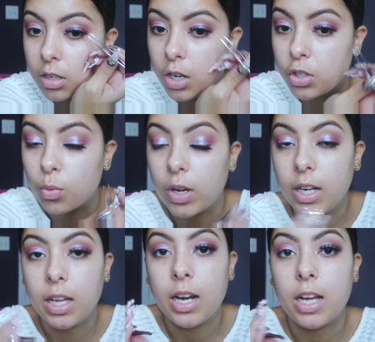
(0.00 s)
and you want to
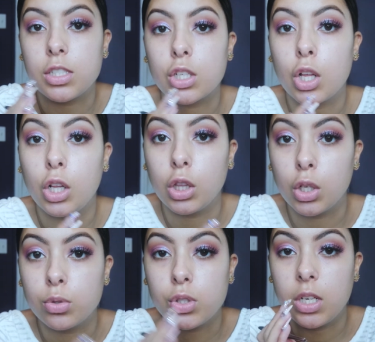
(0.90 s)
get it as
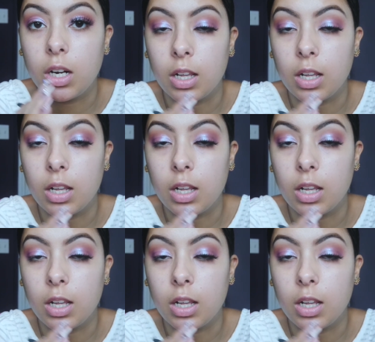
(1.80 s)
close to your